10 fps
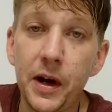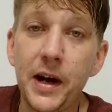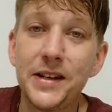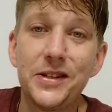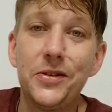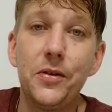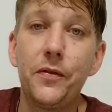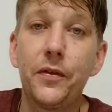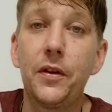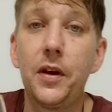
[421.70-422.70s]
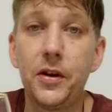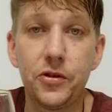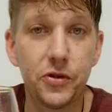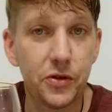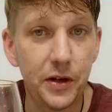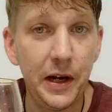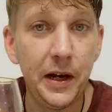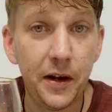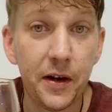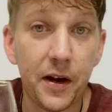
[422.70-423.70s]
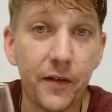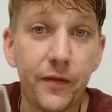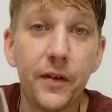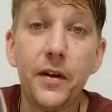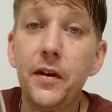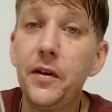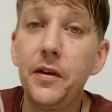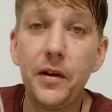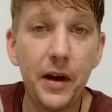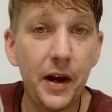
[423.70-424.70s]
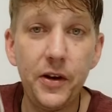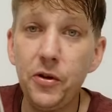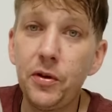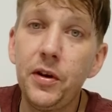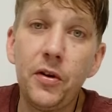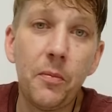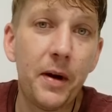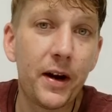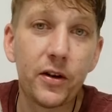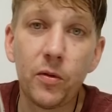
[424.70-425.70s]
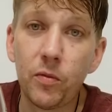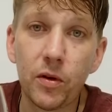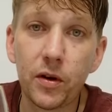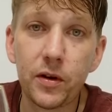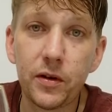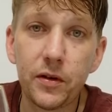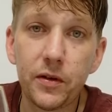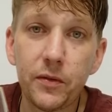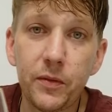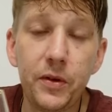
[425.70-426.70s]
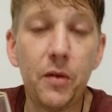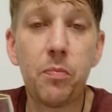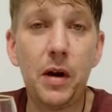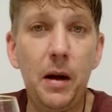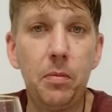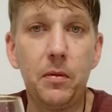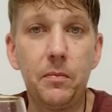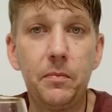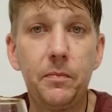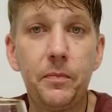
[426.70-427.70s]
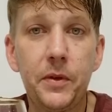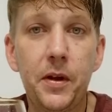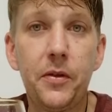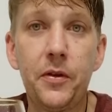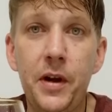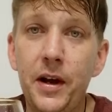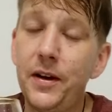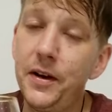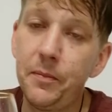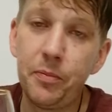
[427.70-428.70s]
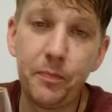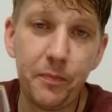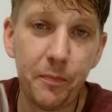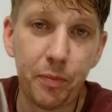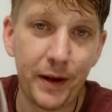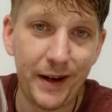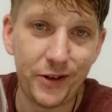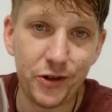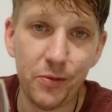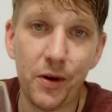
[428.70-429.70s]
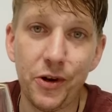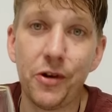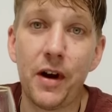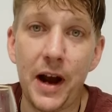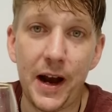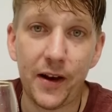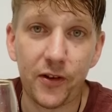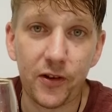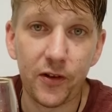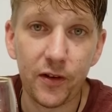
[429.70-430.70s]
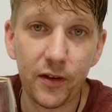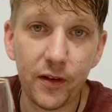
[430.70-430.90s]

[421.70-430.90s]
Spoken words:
guys do for lunch. Eat enough, and you can go back to work with no problem. They're not gonna plant you on your ass.